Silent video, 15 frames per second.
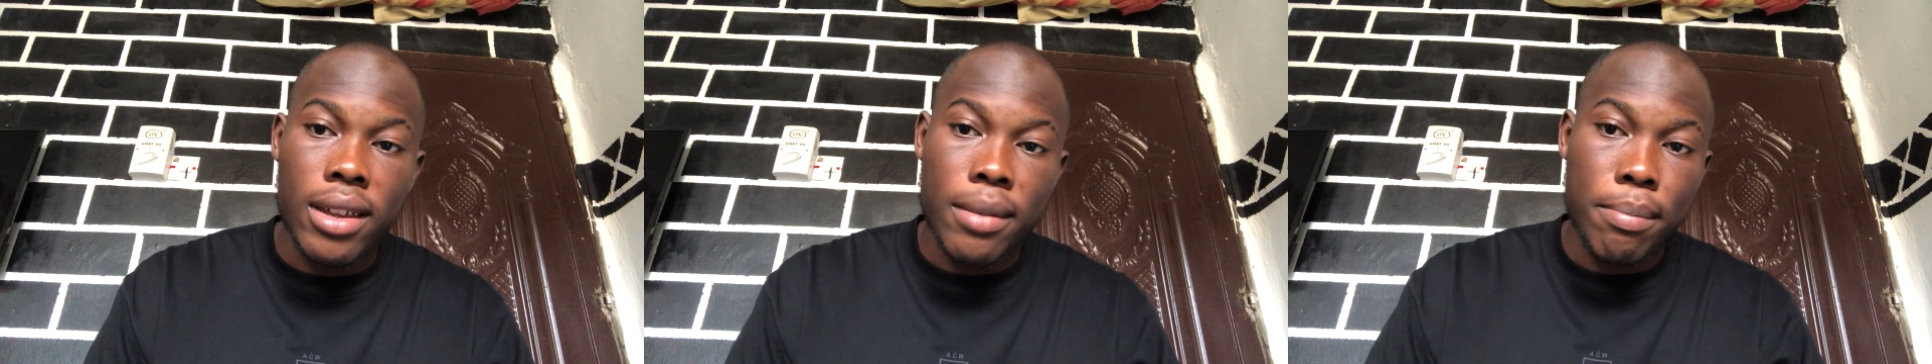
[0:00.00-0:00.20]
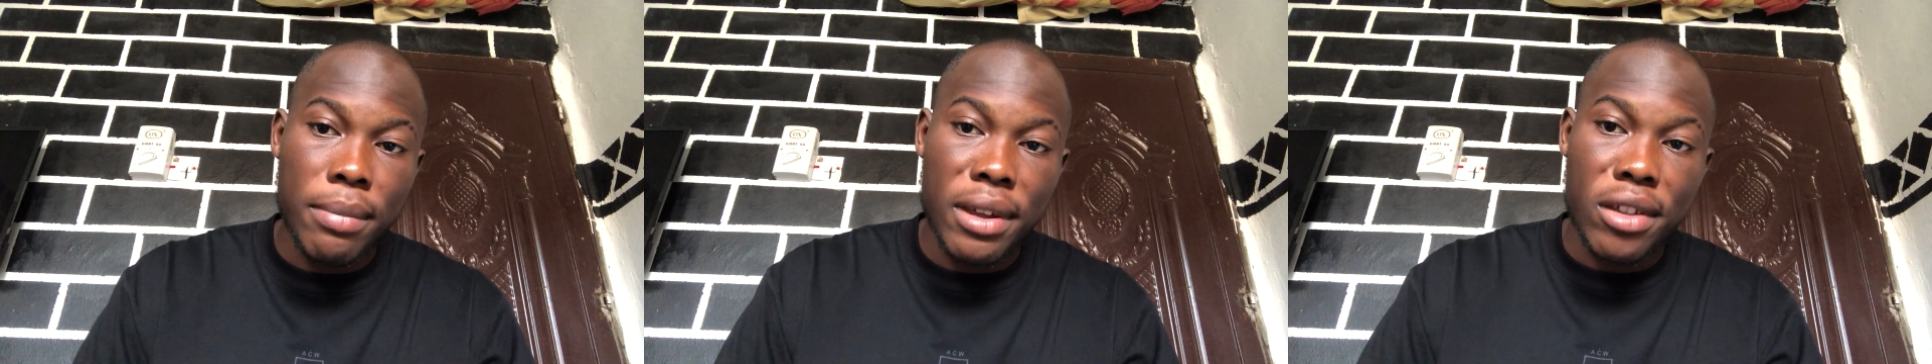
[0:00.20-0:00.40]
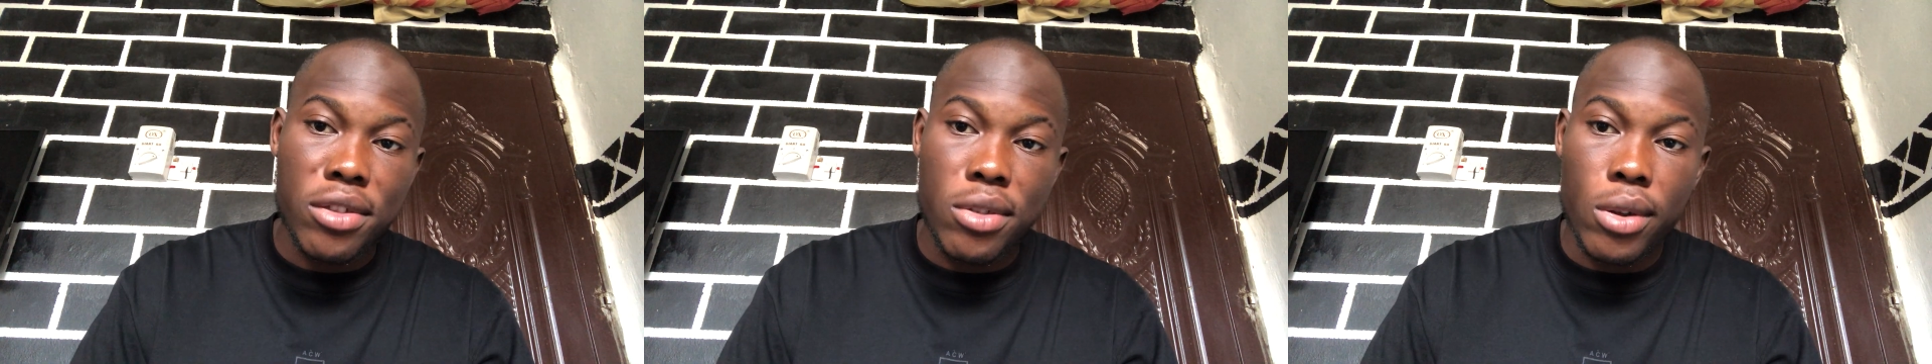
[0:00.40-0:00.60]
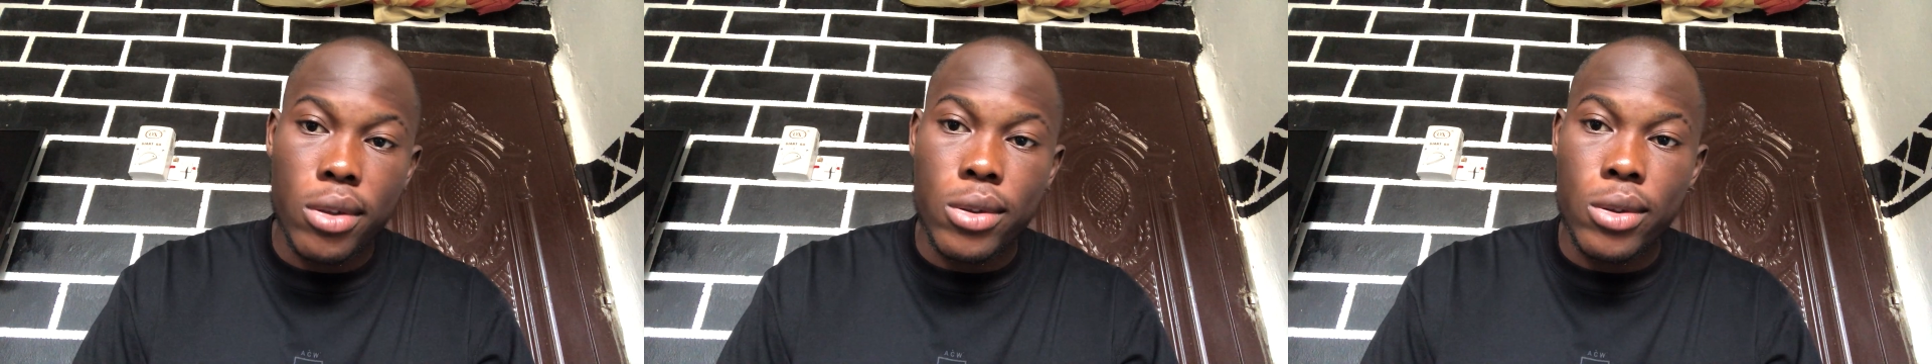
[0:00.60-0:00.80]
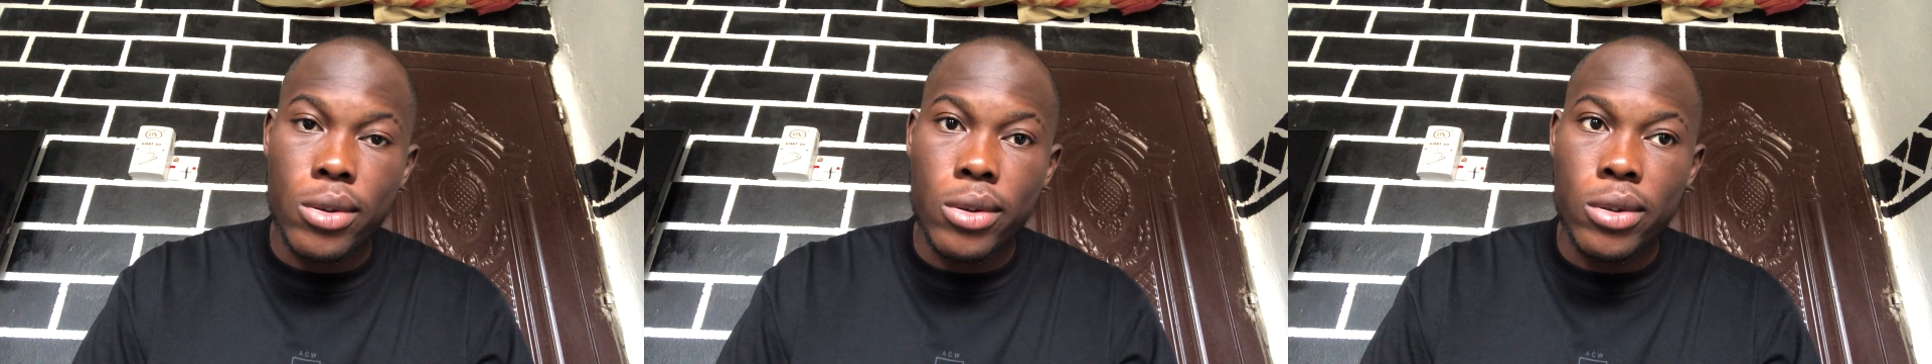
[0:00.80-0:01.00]
Make sure
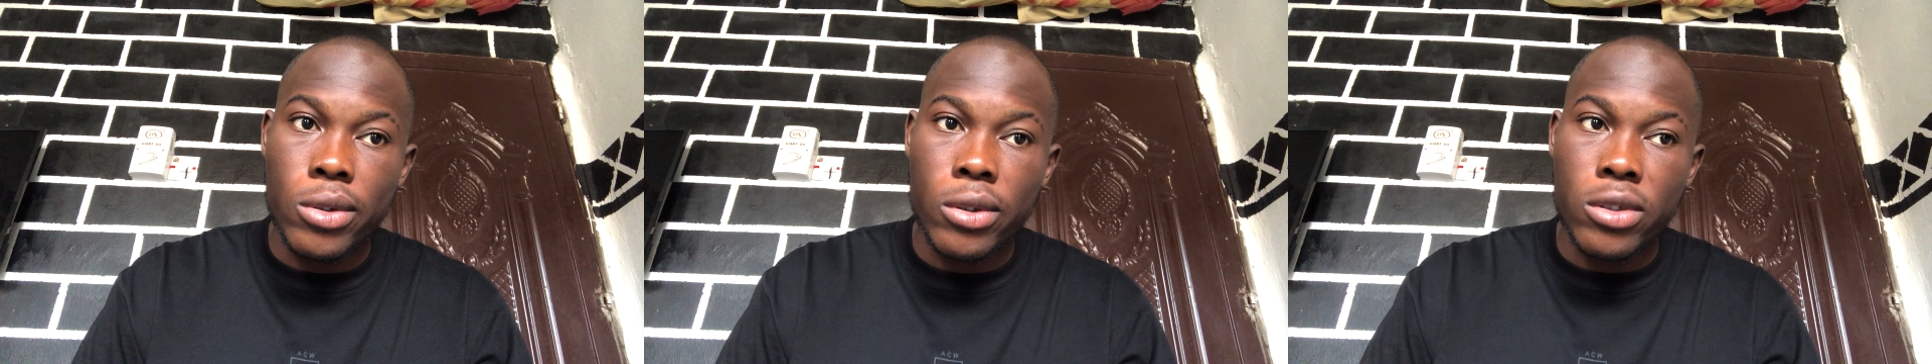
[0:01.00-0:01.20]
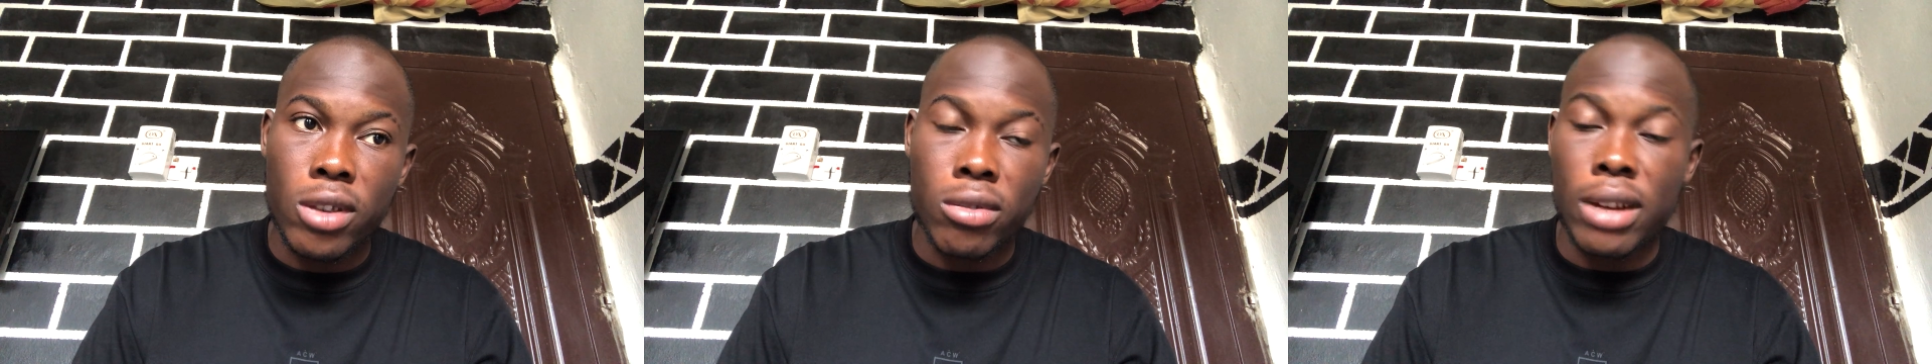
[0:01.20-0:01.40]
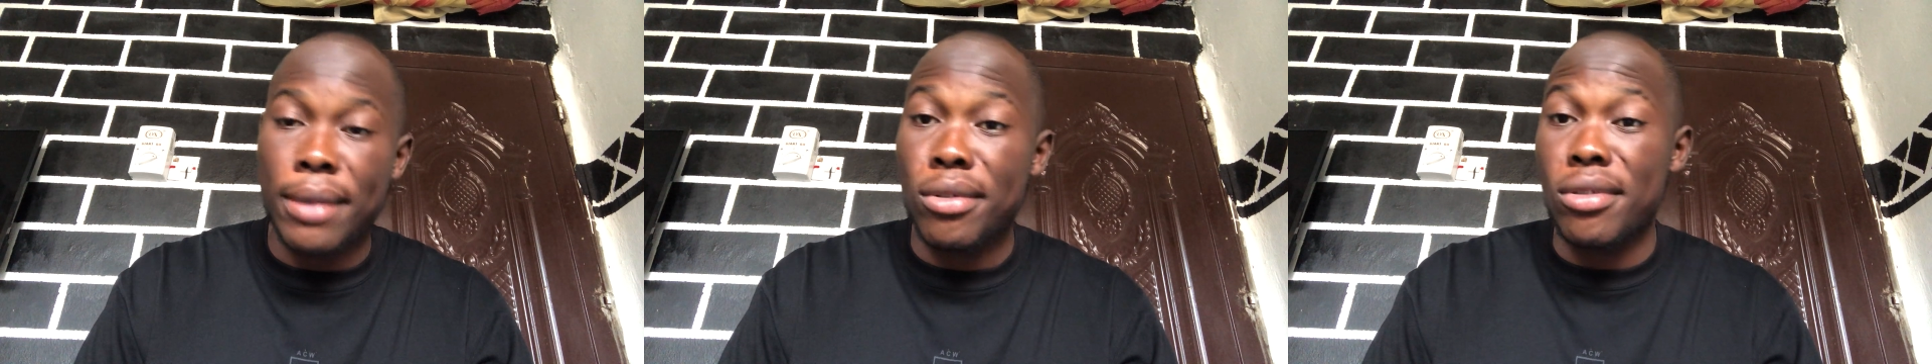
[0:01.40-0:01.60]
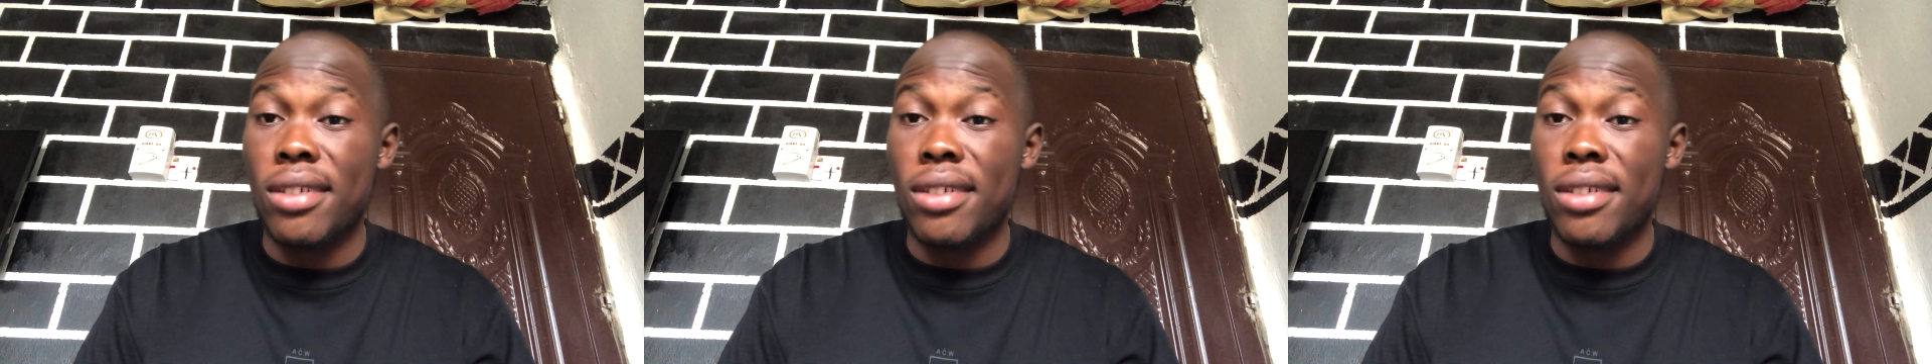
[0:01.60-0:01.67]
you subscribe to the